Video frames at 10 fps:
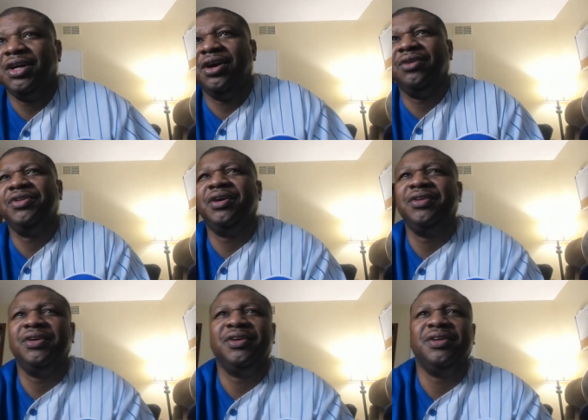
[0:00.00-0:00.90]
Oh no, no, no,
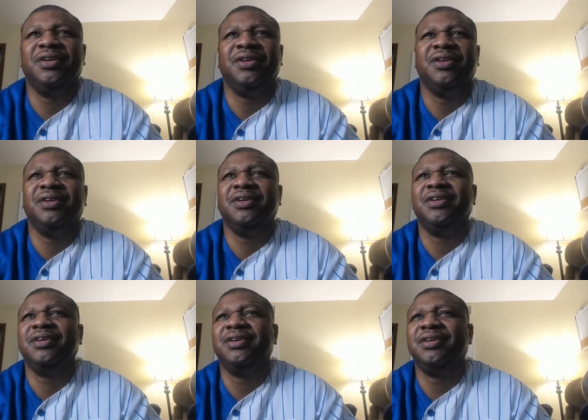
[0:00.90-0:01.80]
no,
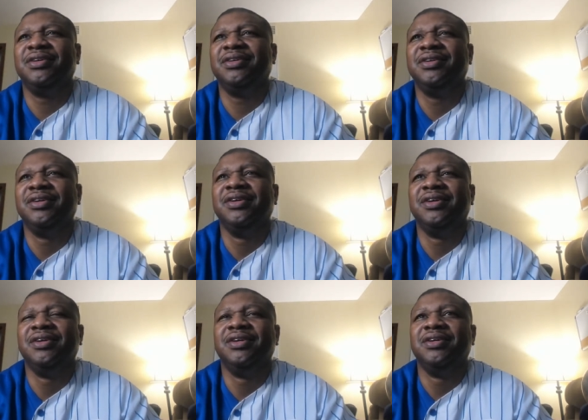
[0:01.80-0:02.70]
no,
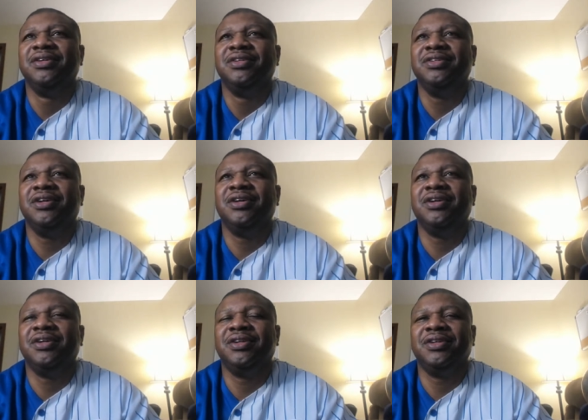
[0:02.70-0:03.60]
no,
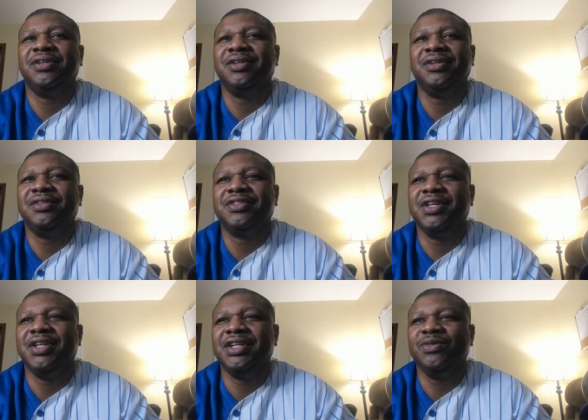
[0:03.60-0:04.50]
no, no.
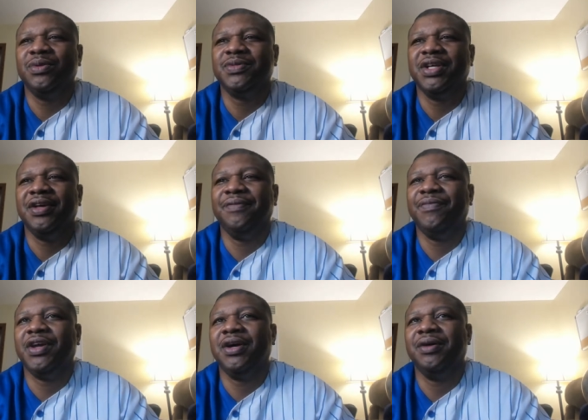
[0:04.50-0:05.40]
See, that's what I'm
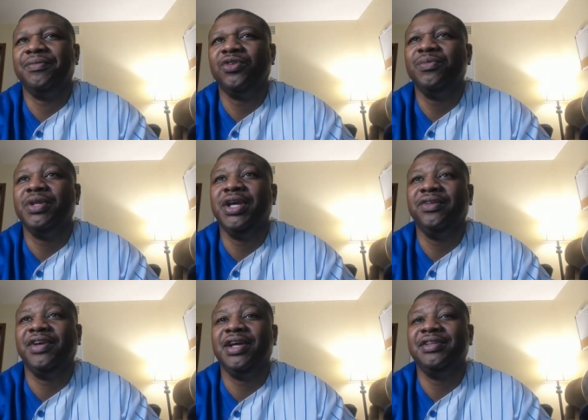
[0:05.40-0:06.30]
saying. Um, Triple
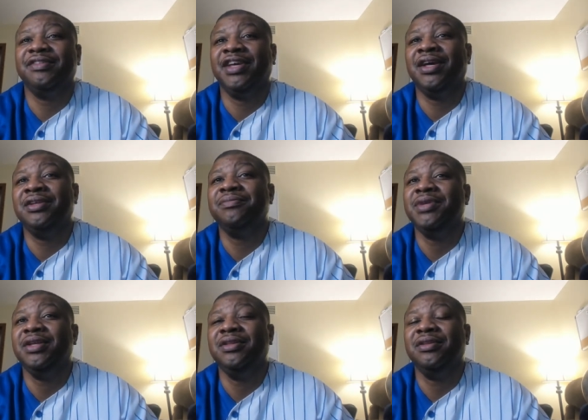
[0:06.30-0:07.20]
H had the talent
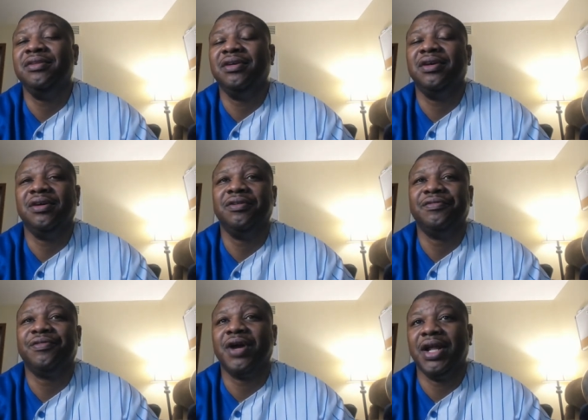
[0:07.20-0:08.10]
meeting
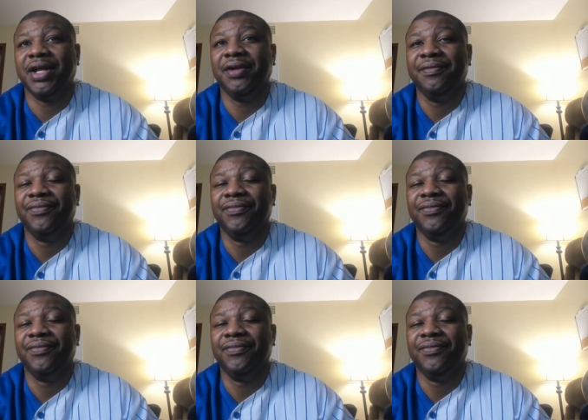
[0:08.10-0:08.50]
on Friday,